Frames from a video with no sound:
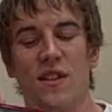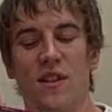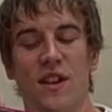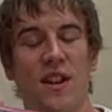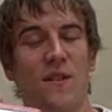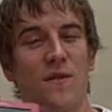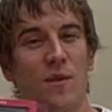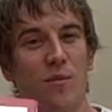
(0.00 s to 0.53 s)
They're
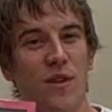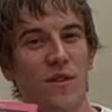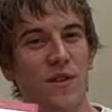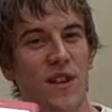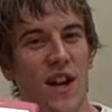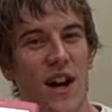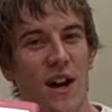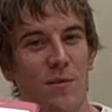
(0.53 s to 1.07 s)
going to have the
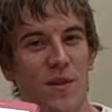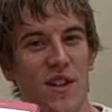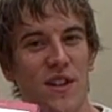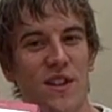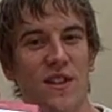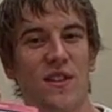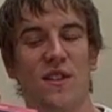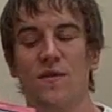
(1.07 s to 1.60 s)
most
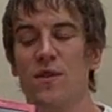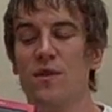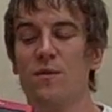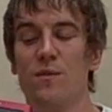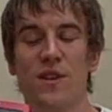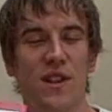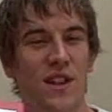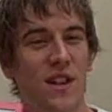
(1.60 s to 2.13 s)
options. If you're
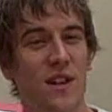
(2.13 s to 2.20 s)
really